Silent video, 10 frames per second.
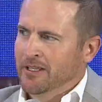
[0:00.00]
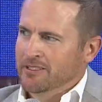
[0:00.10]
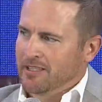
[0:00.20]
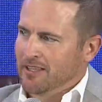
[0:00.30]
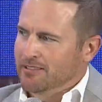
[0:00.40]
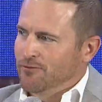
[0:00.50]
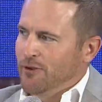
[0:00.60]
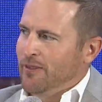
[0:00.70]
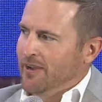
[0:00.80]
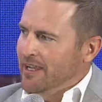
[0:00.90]
So I think it's
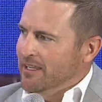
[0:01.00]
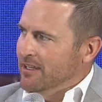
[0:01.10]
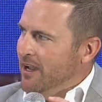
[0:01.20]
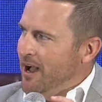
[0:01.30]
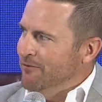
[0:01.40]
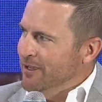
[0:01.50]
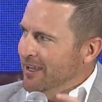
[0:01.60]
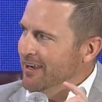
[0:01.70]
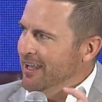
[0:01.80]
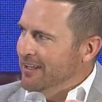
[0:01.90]
fair that I can
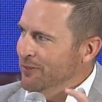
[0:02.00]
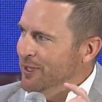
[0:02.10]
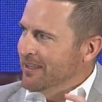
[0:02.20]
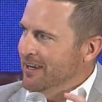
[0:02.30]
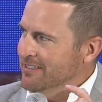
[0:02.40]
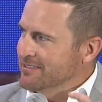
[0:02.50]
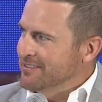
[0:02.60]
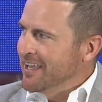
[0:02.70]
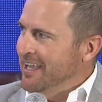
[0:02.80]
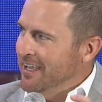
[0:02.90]
caveat anything that I
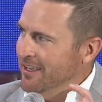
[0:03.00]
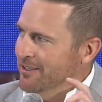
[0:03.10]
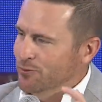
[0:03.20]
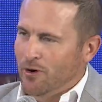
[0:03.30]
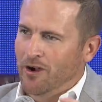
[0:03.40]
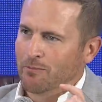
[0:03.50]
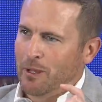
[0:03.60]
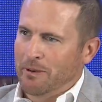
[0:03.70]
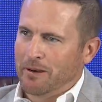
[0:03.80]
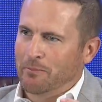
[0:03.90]
say is wrong by
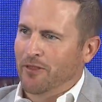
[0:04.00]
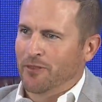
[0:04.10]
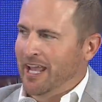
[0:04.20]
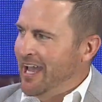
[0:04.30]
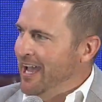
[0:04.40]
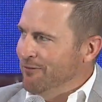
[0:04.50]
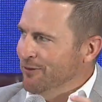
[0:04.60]
about a month and a half.